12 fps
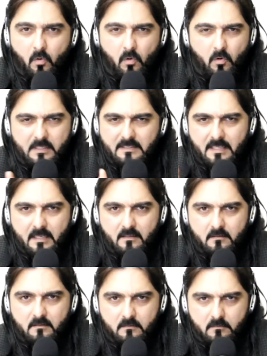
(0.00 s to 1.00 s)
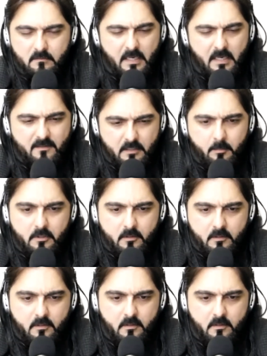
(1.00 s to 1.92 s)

or is that kind of similar?